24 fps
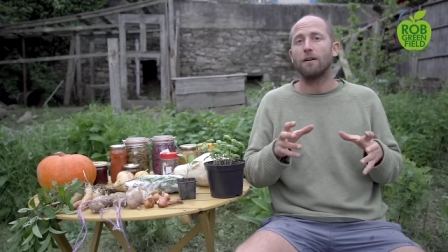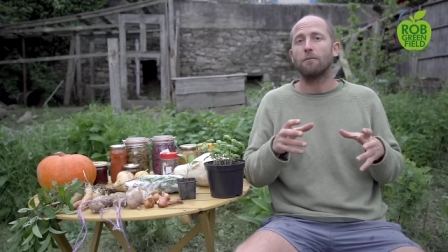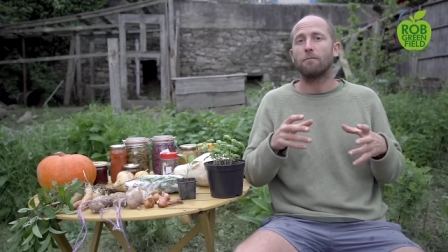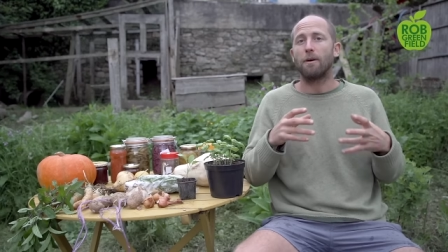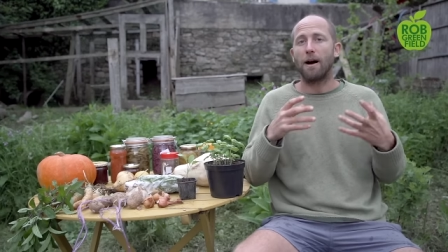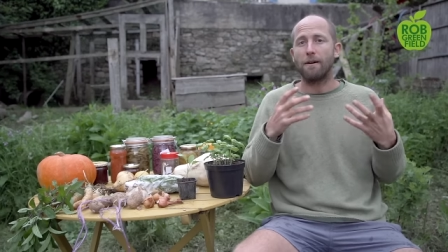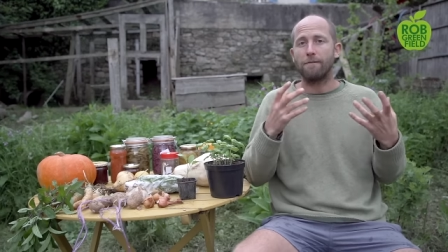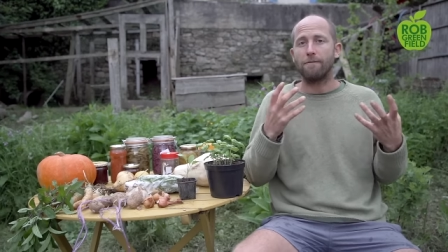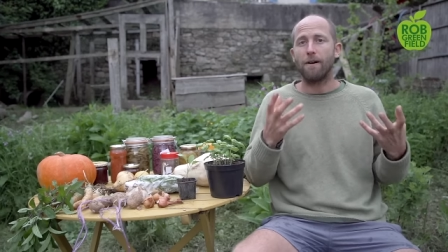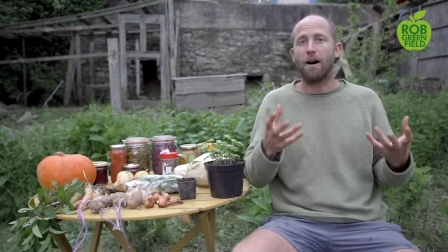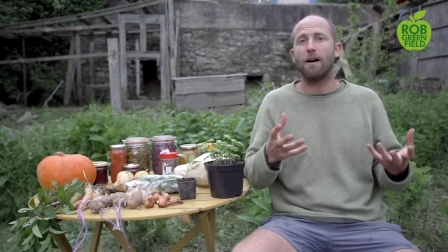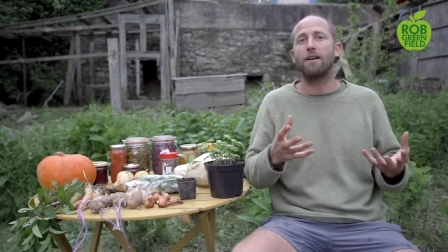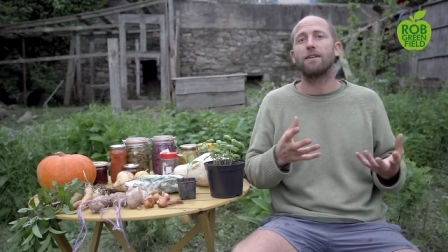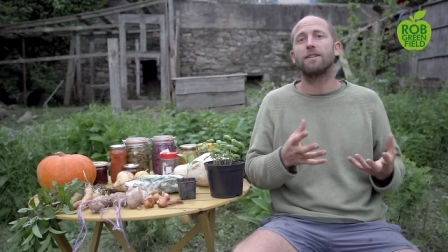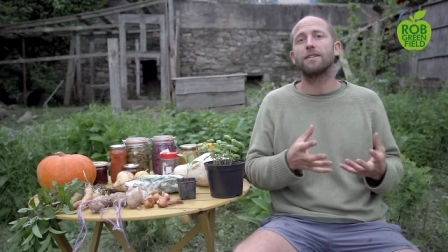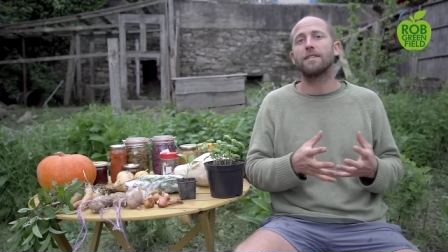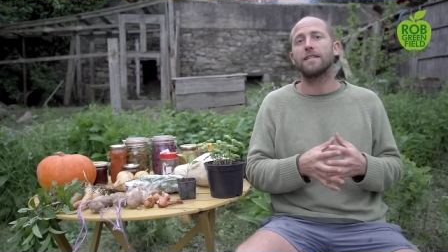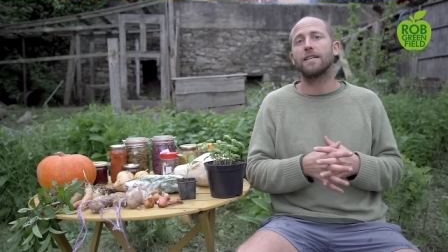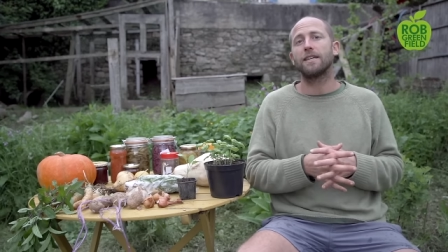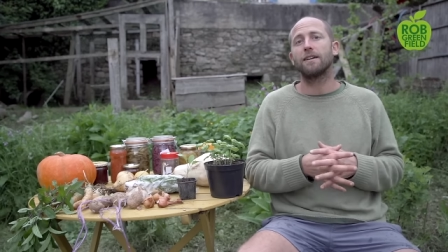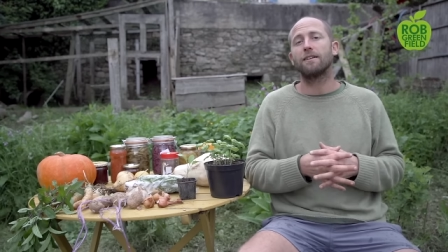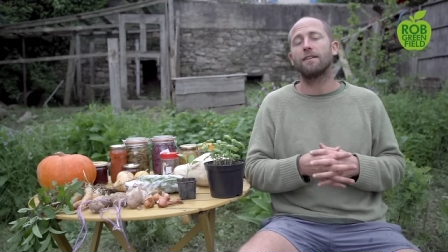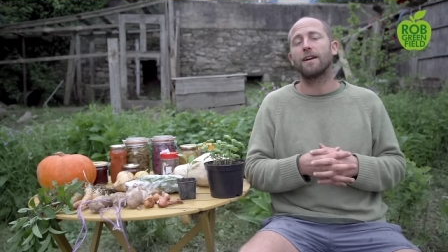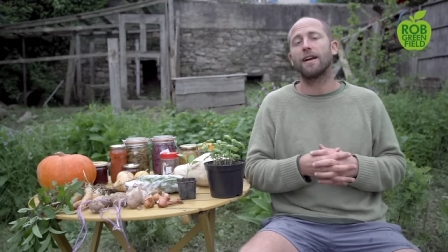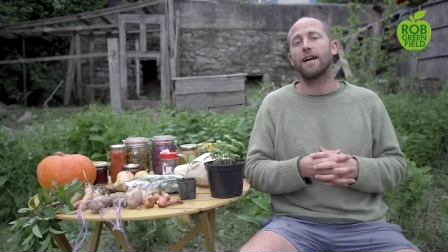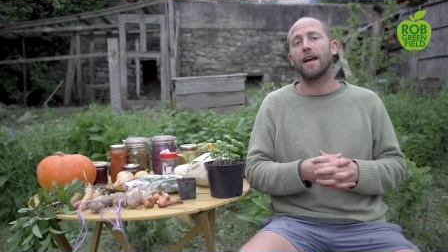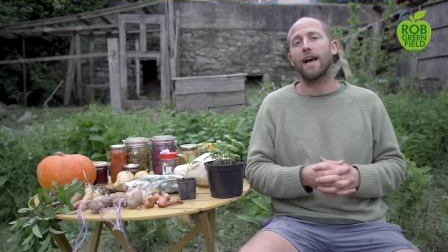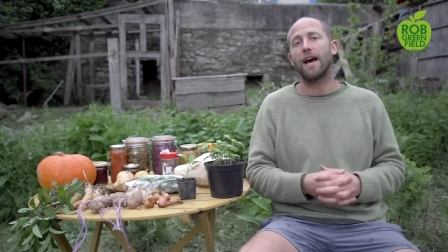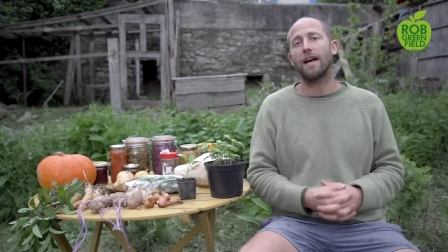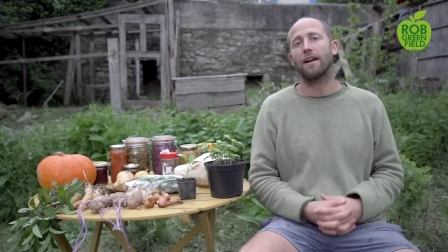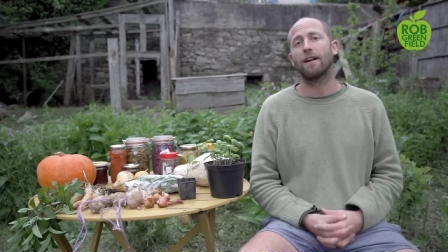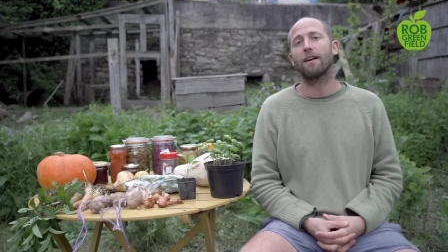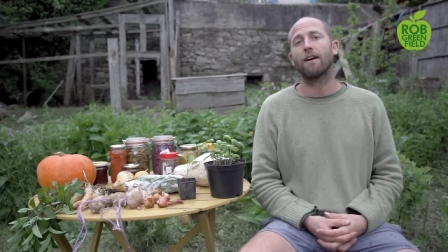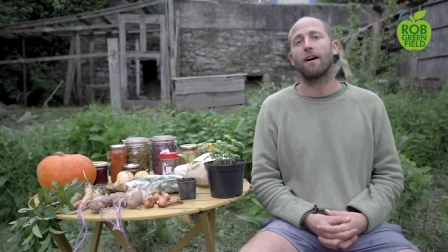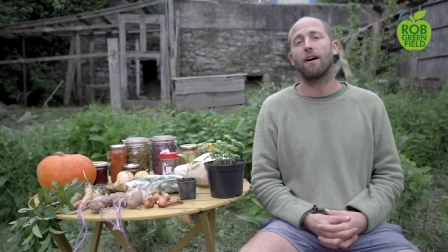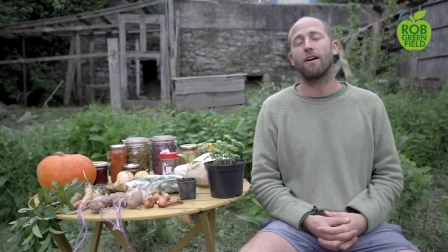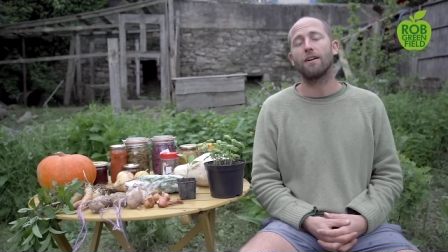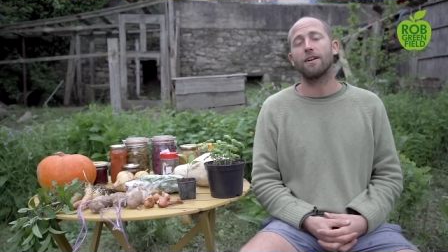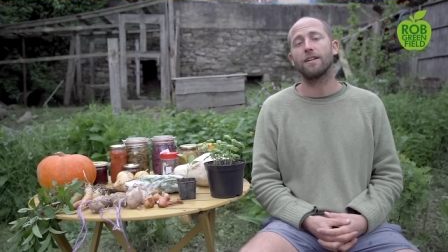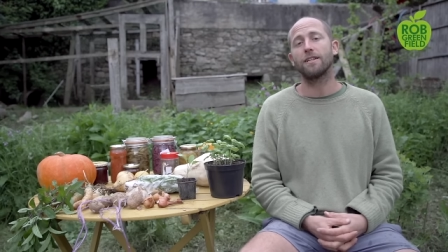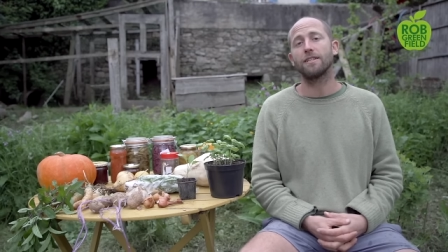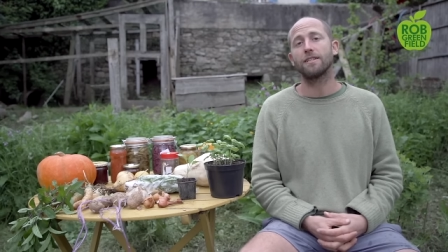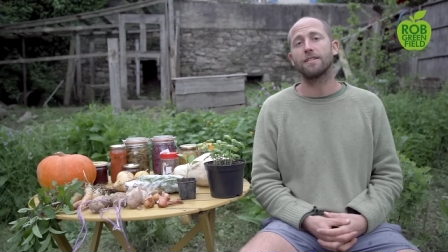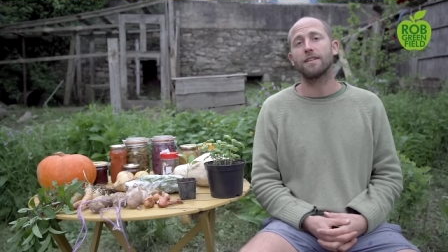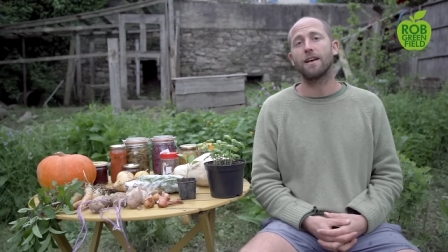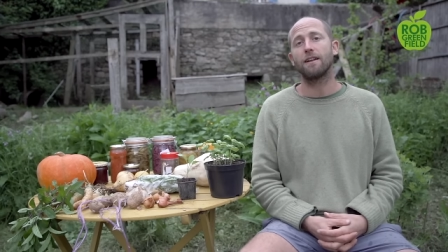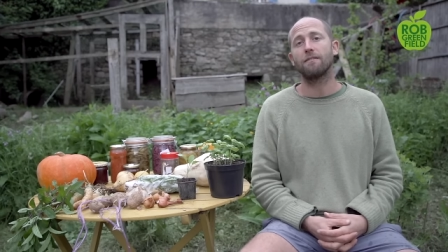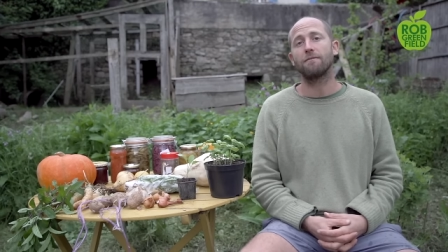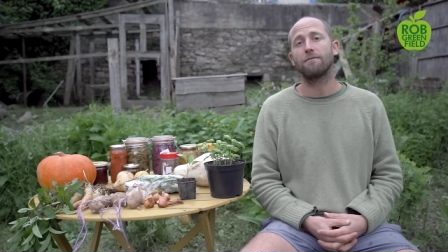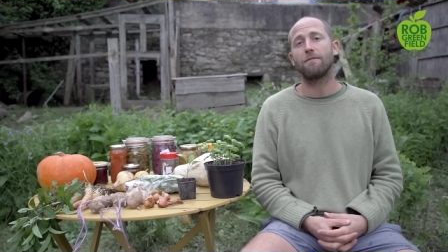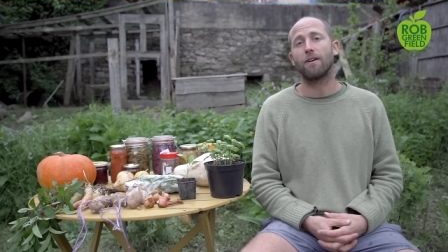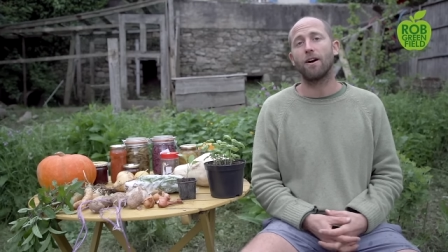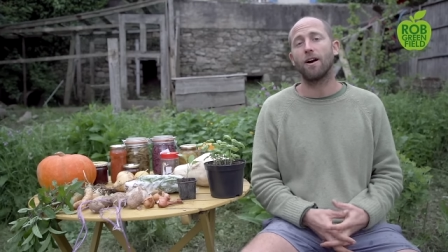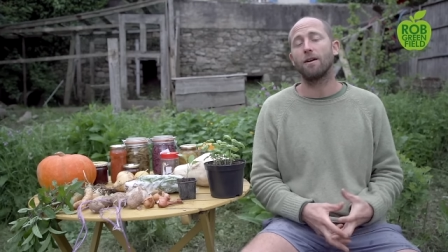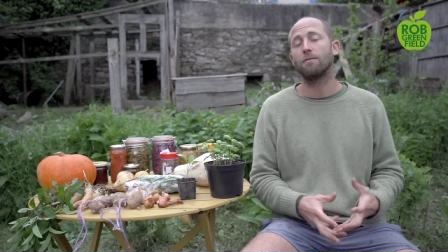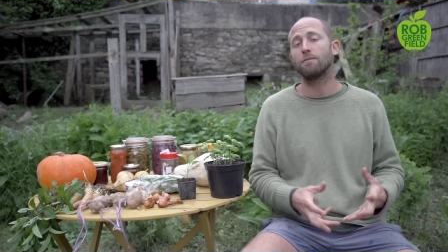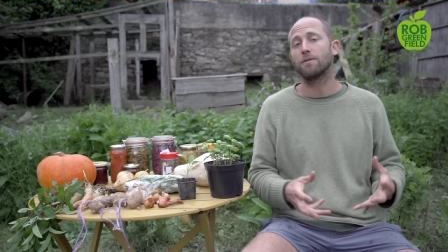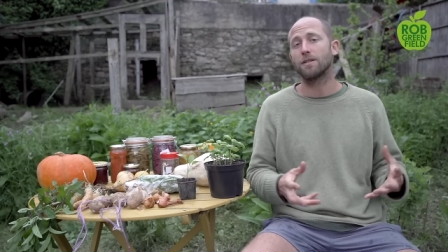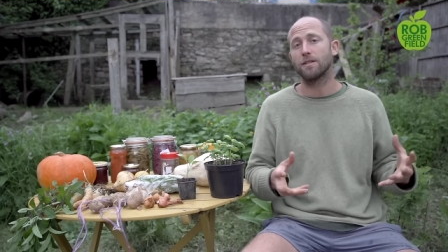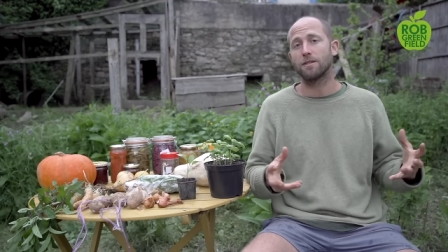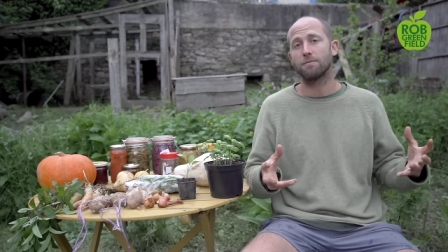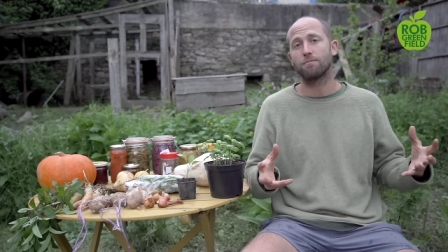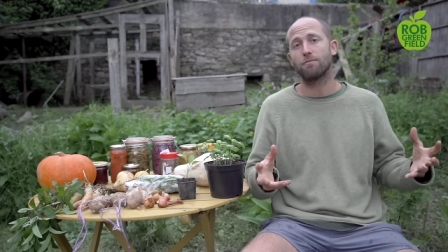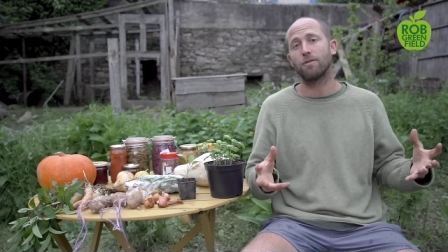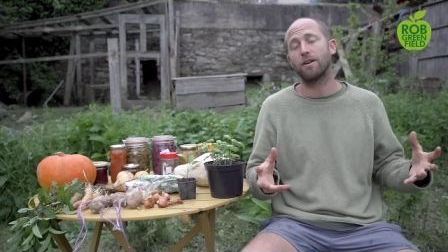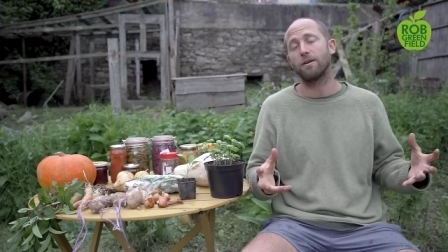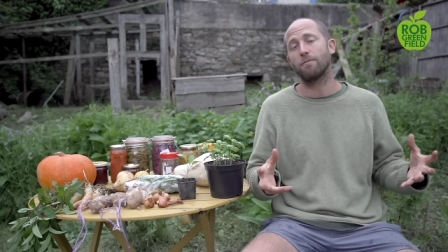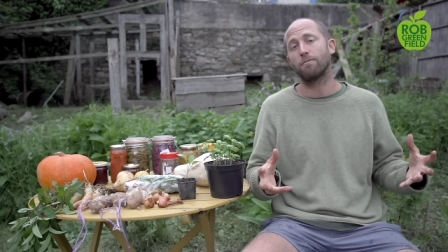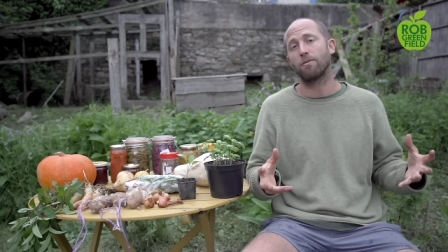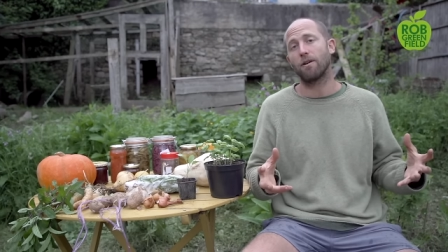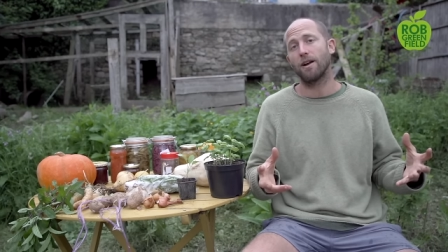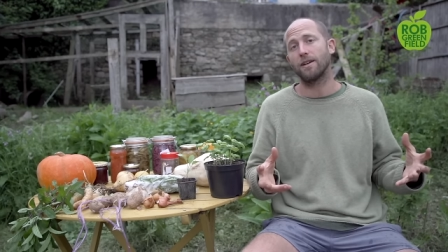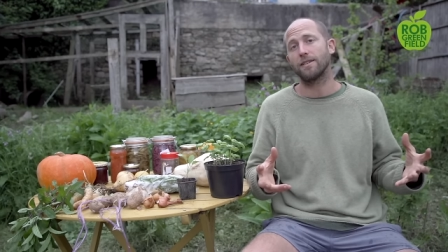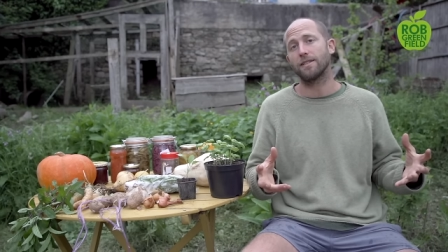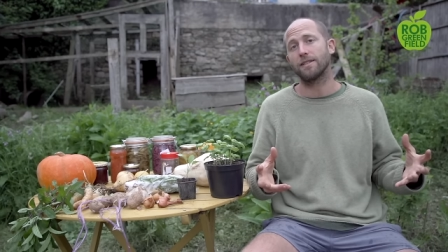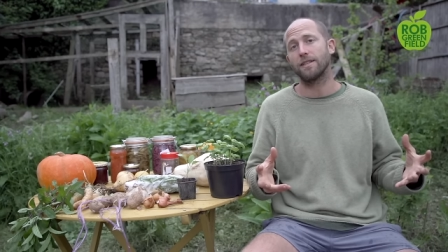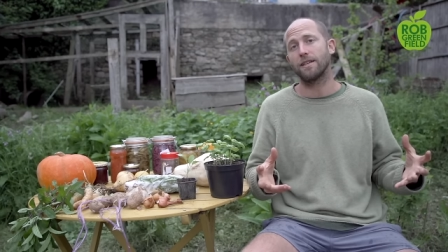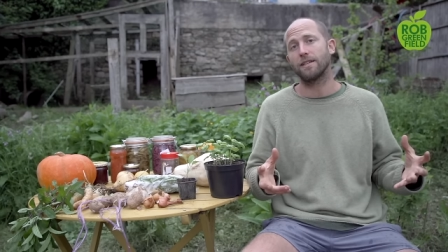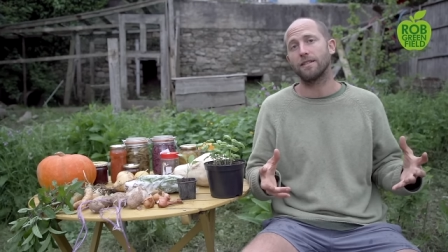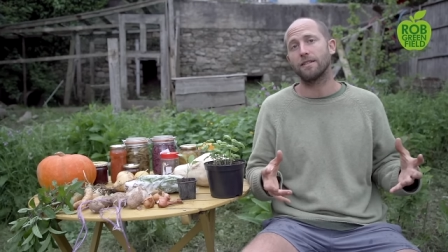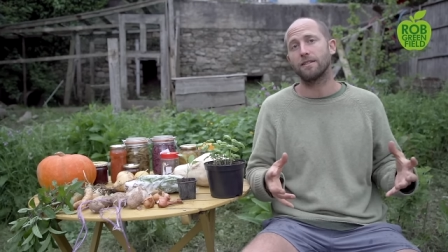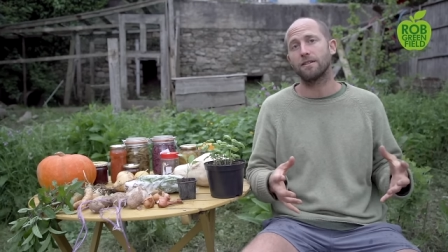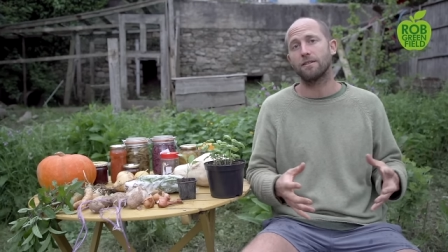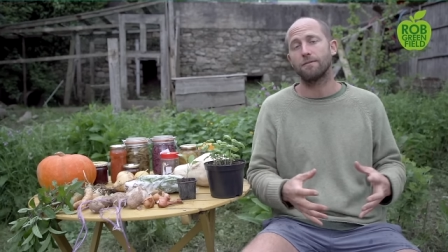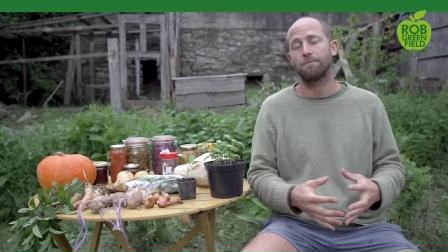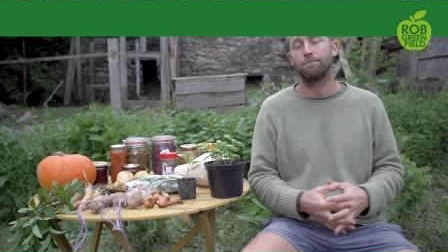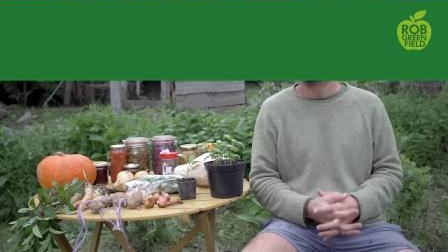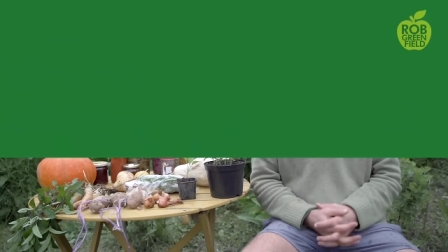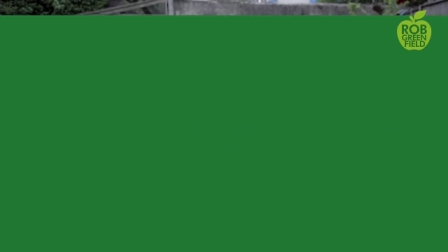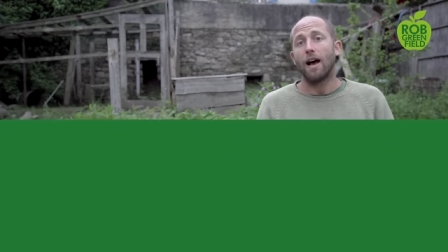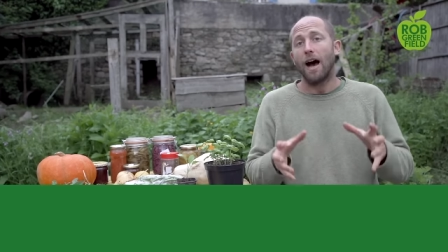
by volunteering at gardens and farms is pretty priceless.